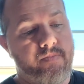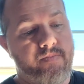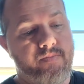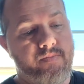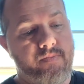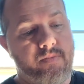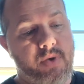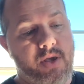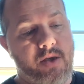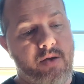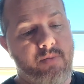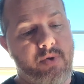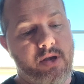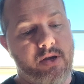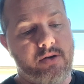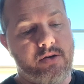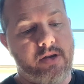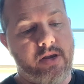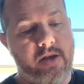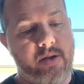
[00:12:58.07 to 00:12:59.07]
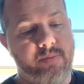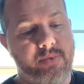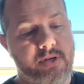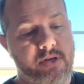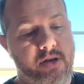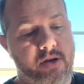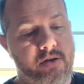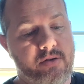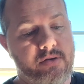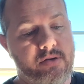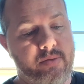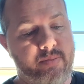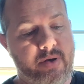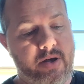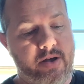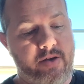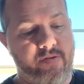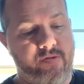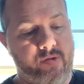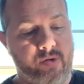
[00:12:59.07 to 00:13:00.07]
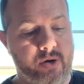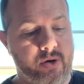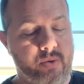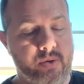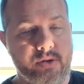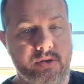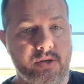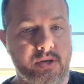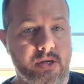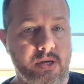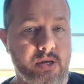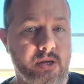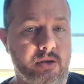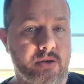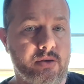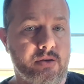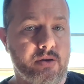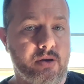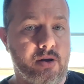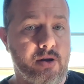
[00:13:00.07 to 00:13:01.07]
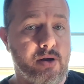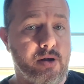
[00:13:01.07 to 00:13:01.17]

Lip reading: Maybe it tamps down some high frequencies,